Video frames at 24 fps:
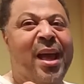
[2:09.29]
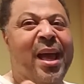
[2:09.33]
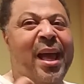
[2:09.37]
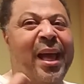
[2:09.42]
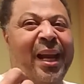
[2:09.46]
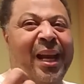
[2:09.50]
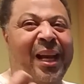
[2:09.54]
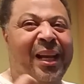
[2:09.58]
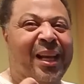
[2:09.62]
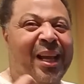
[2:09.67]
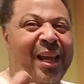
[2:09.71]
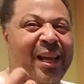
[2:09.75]

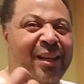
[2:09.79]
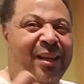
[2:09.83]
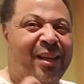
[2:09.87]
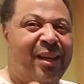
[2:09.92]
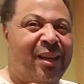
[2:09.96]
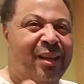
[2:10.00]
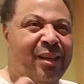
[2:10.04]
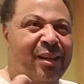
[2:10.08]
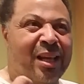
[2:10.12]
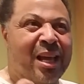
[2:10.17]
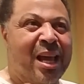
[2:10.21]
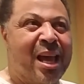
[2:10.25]
And I like
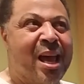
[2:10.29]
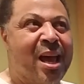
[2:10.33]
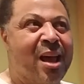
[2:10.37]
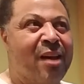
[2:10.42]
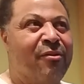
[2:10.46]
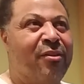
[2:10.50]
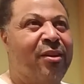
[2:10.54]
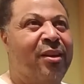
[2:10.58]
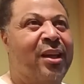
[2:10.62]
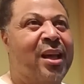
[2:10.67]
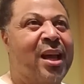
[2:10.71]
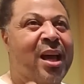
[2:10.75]
it
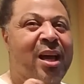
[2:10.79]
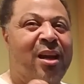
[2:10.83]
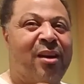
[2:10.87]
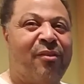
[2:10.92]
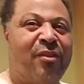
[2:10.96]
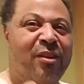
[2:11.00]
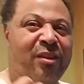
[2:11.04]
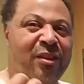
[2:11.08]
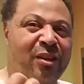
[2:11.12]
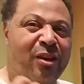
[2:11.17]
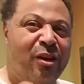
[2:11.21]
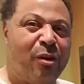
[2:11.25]
having kind of
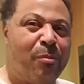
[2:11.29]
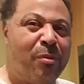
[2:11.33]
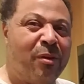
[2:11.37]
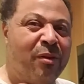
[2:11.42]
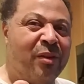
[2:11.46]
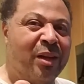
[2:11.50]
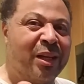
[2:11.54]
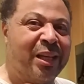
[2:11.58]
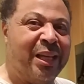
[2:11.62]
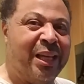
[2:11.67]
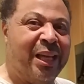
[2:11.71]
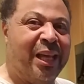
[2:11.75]
a little bit of
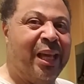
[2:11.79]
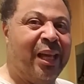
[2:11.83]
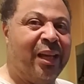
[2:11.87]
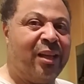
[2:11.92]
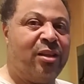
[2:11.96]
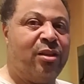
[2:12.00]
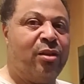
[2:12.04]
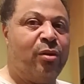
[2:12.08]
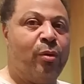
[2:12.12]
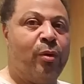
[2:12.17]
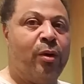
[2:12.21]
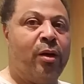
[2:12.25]
a
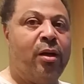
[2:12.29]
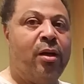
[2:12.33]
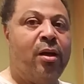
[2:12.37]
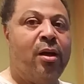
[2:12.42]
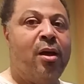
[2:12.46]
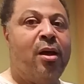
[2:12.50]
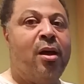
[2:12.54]
kick to it.